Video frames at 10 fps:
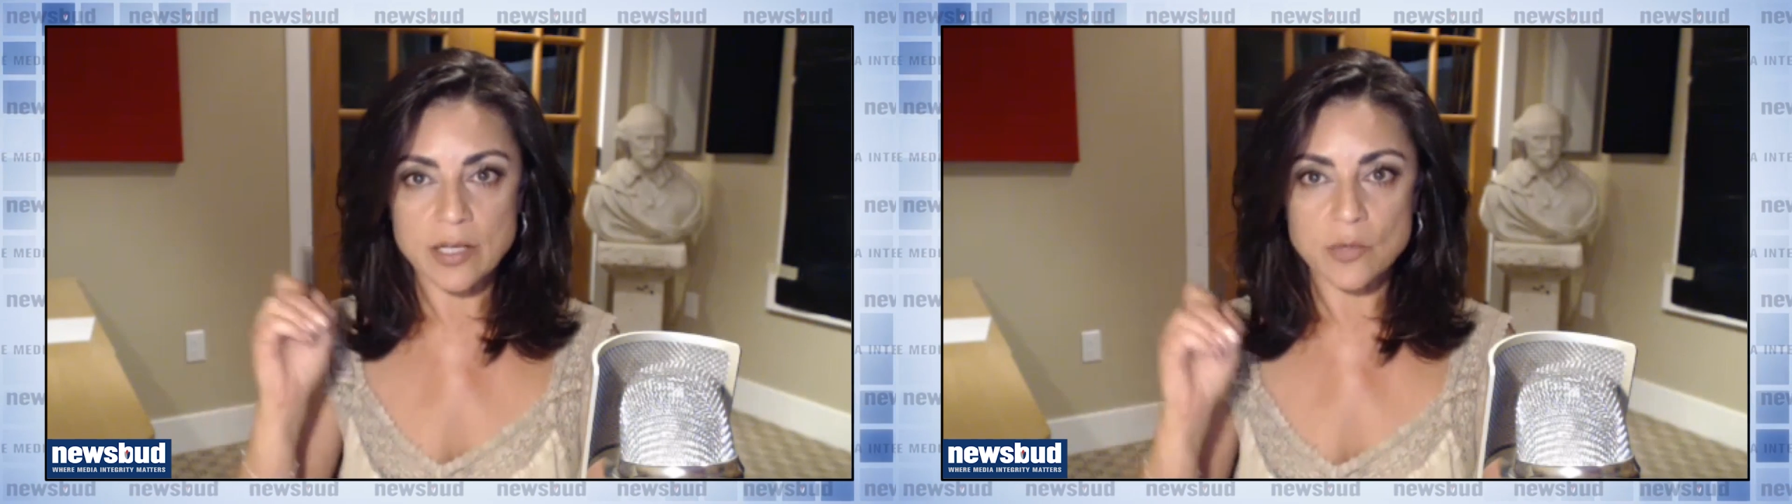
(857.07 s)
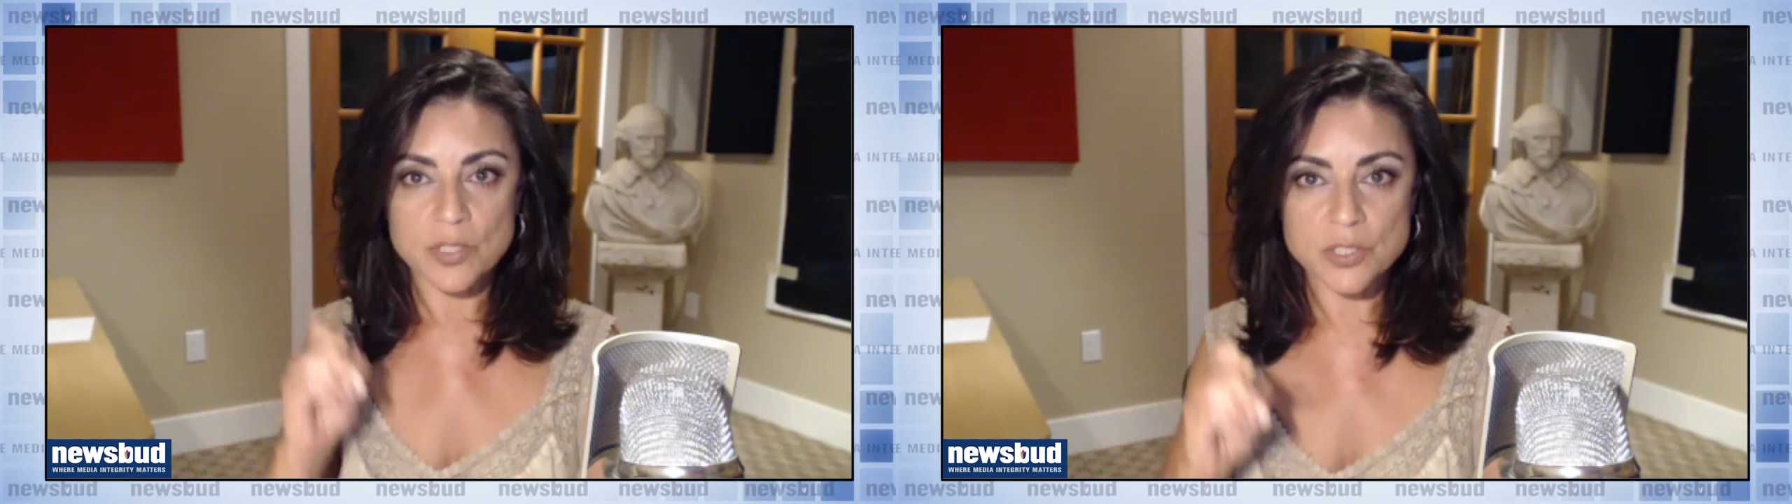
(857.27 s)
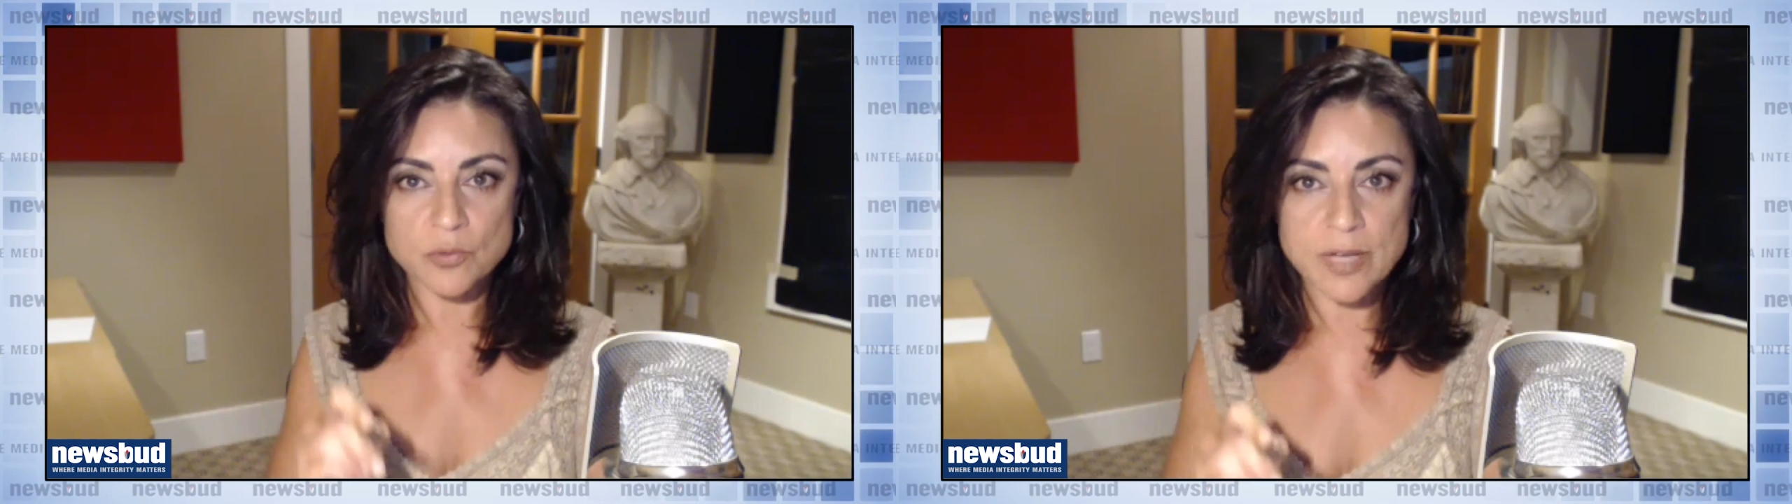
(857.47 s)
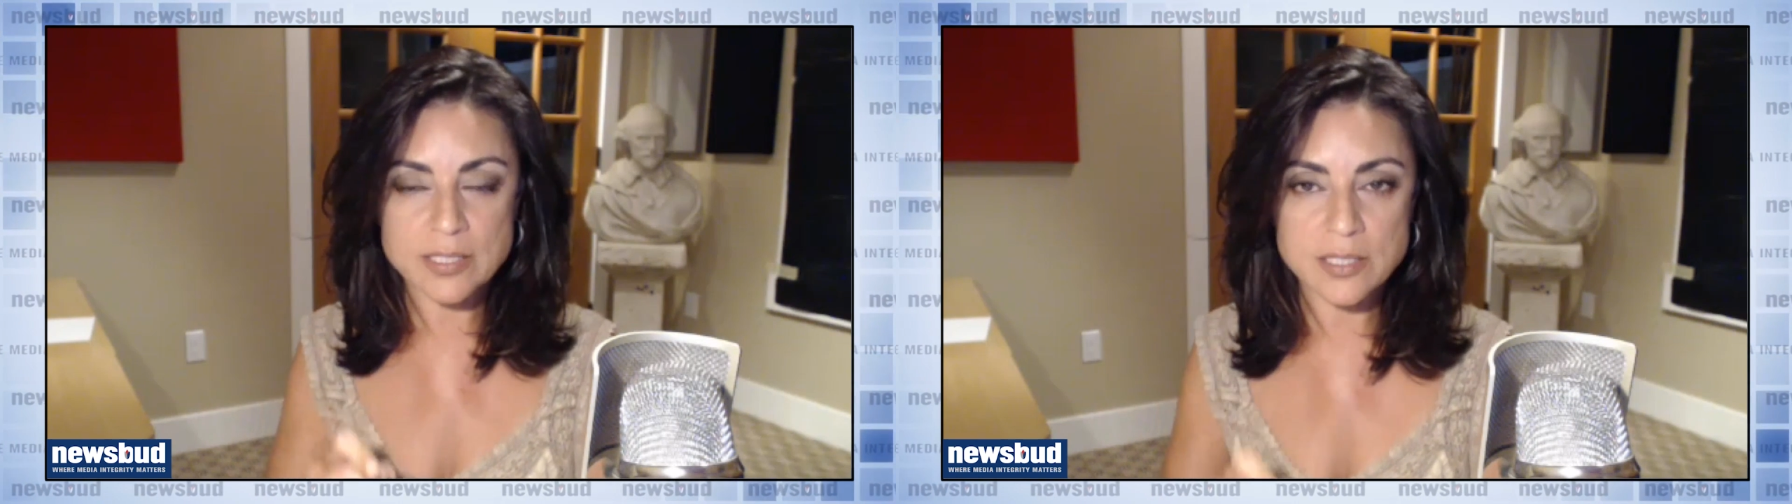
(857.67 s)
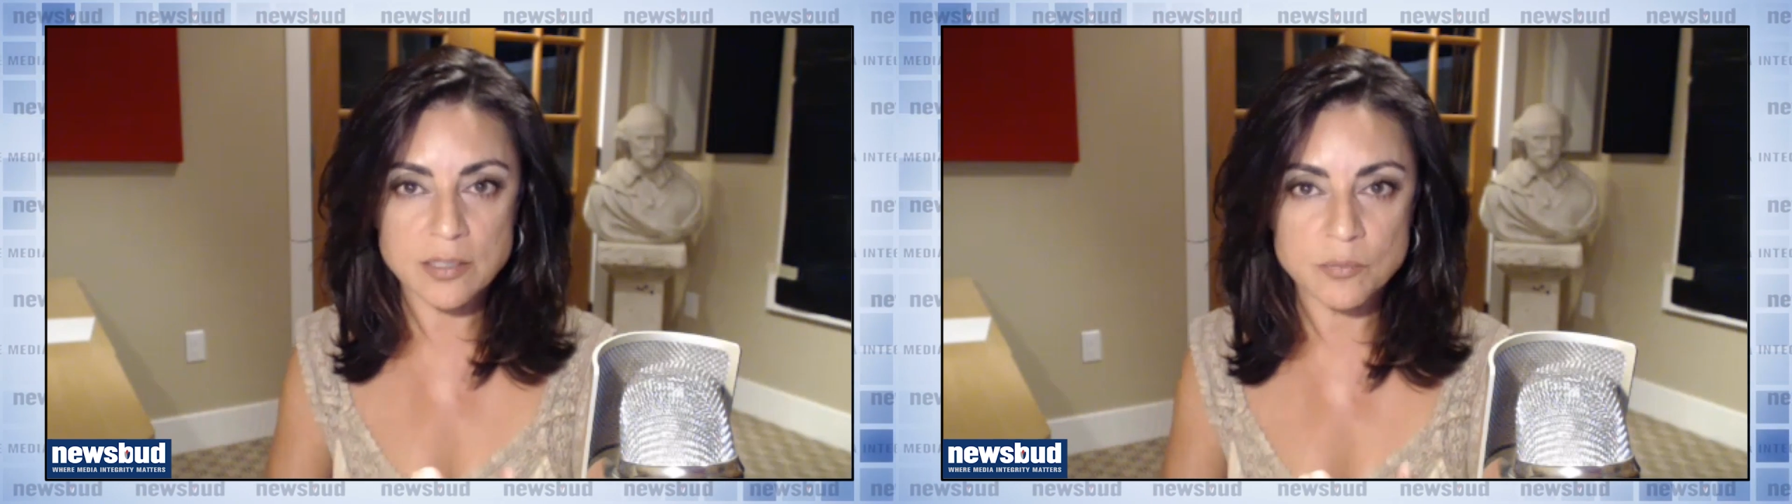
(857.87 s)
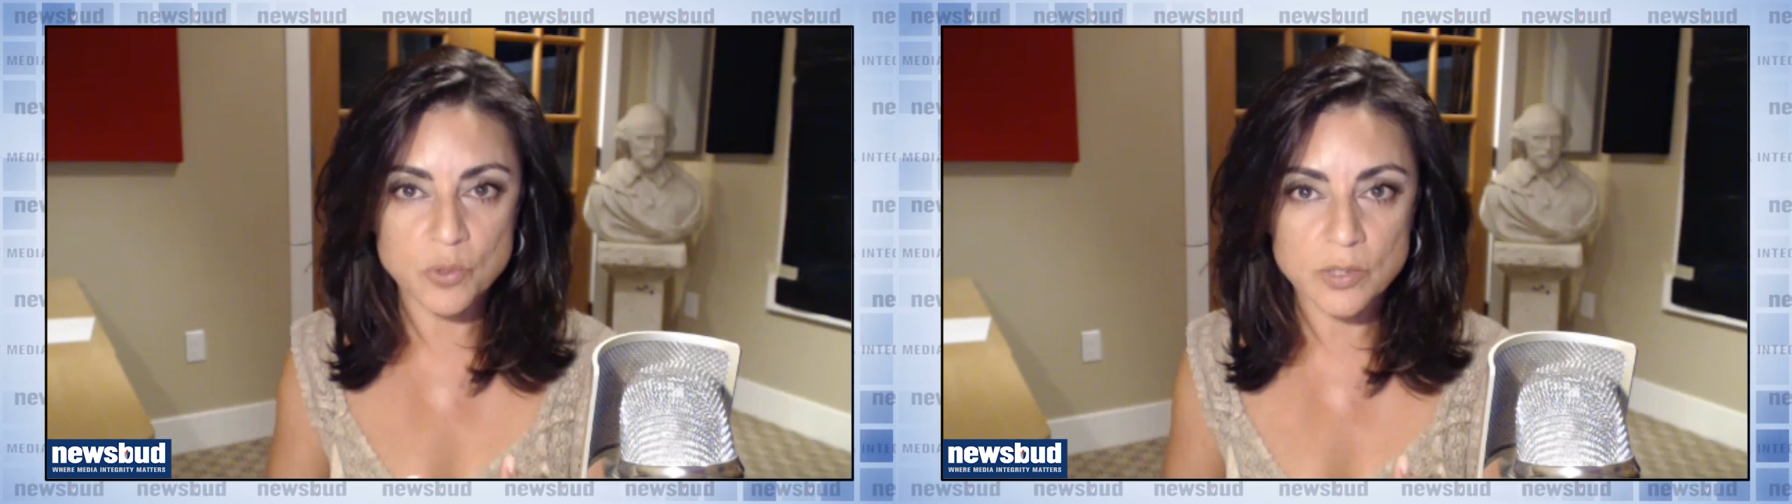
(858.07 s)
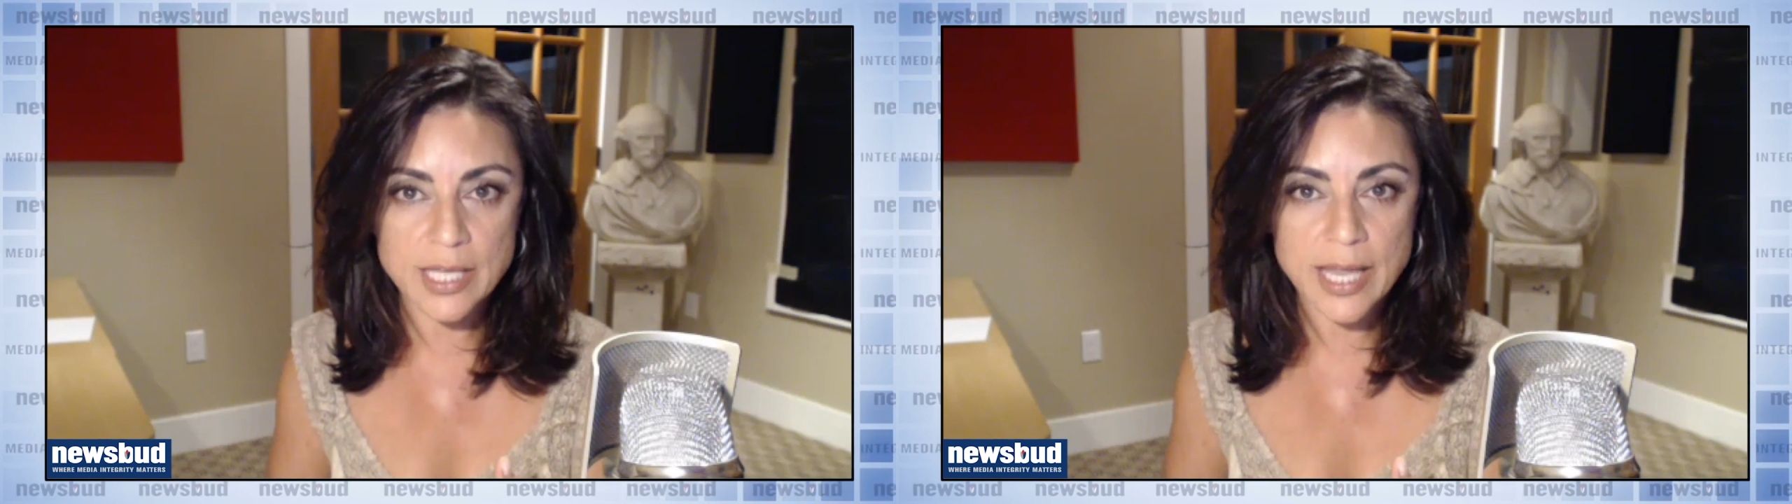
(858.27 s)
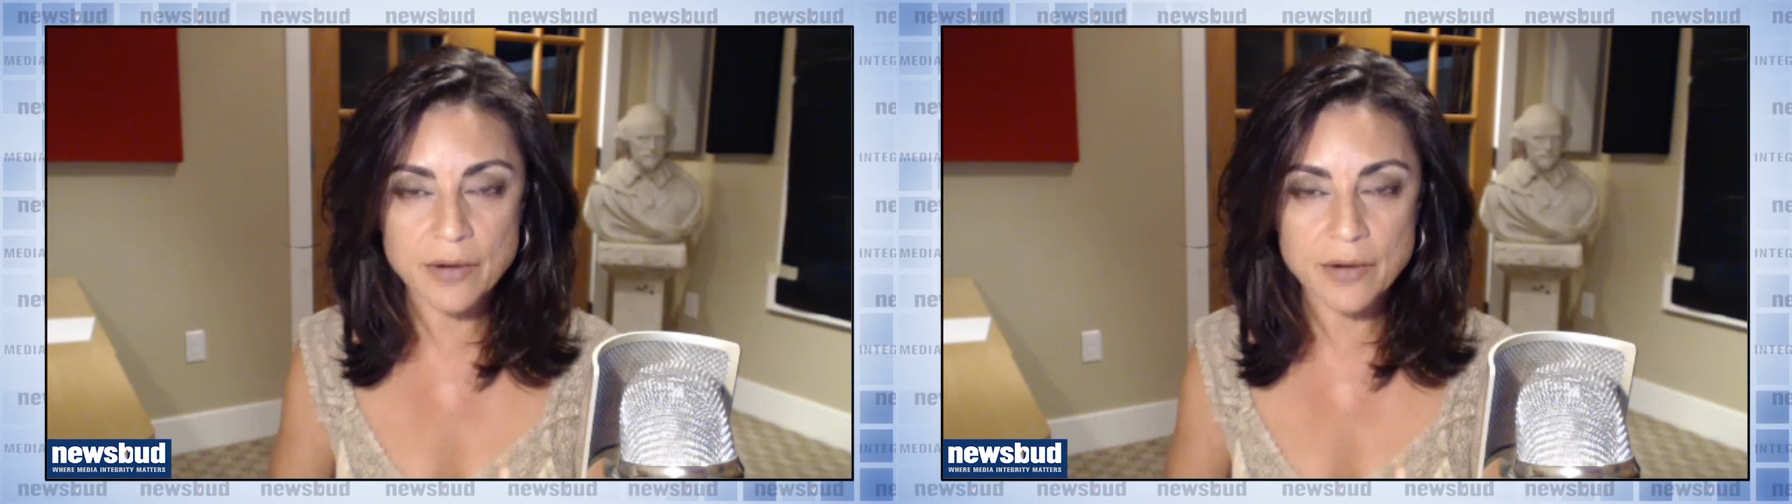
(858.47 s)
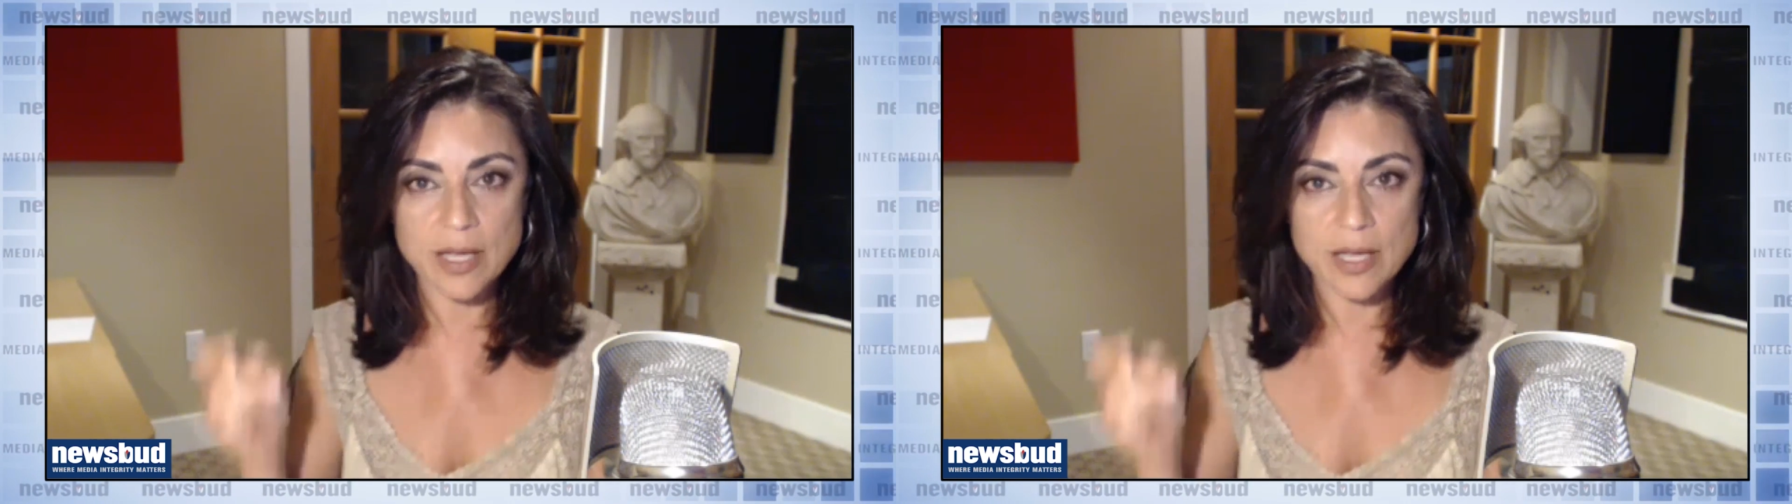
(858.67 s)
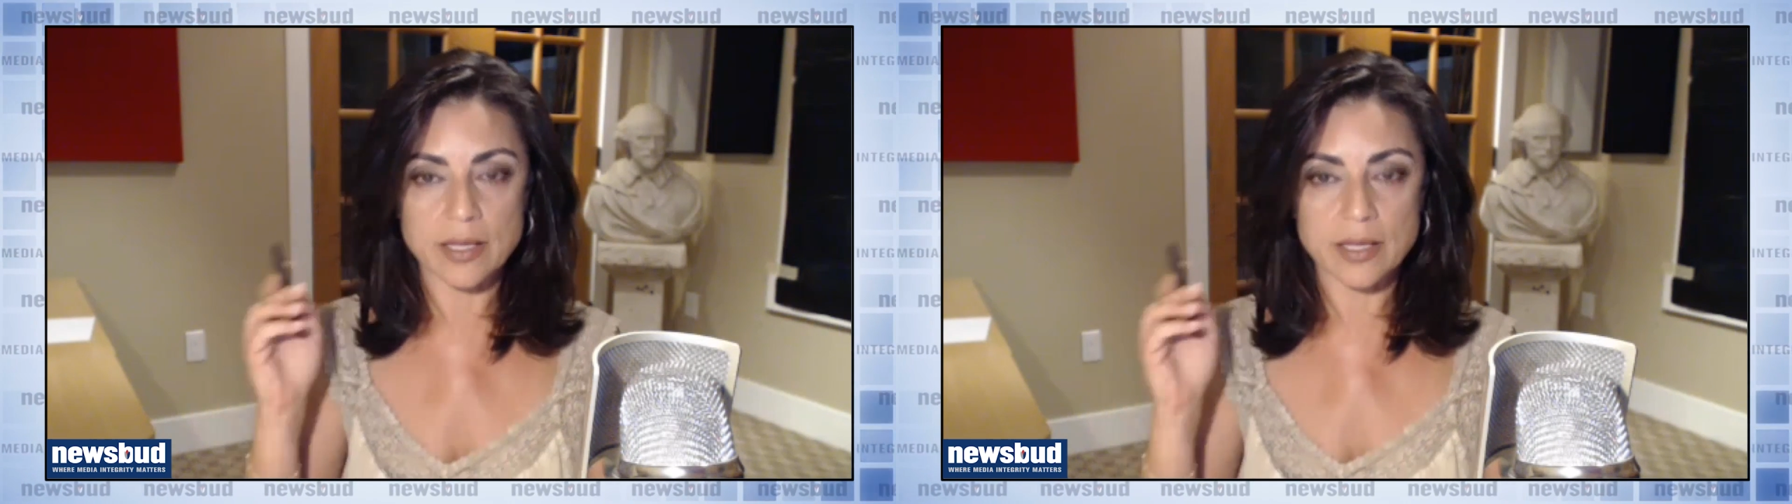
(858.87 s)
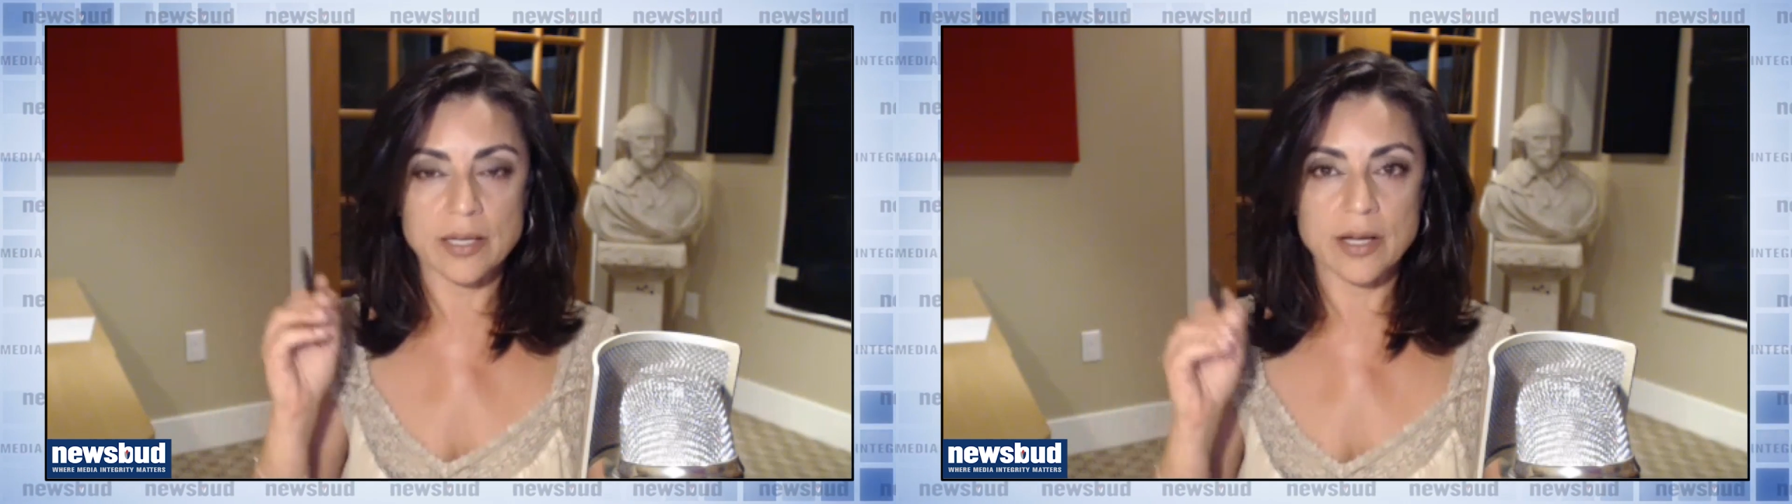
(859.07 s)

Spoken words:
He was arrested in Bulgaria.